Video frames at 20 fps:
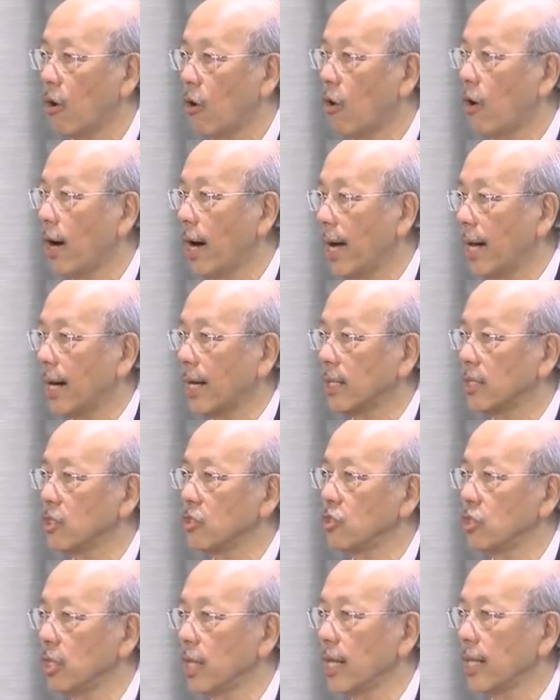or another
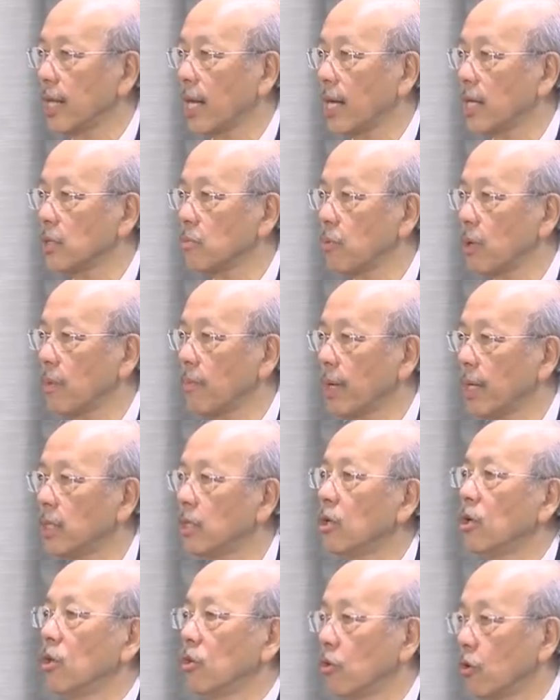genetic experiment